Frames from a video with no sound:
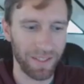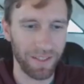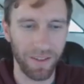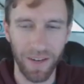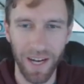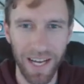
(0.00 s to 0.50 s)

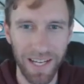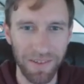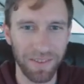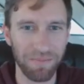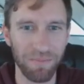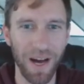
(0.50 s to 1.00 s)
Alright,
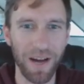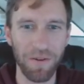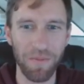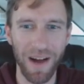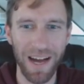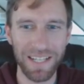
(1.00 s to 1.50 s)

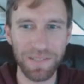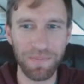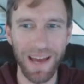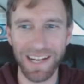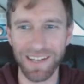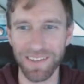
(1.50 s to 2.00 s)
Mono Might's
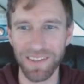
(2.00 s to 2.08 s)
back on the